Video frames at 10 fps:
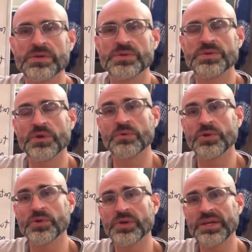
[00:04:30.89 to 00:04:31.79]
So when
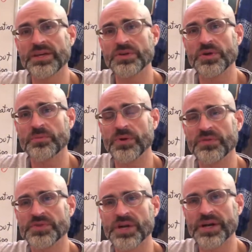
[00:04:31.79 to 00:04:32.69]
you're looking into your
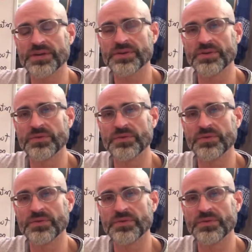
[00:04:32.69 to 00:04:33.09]
birth chart,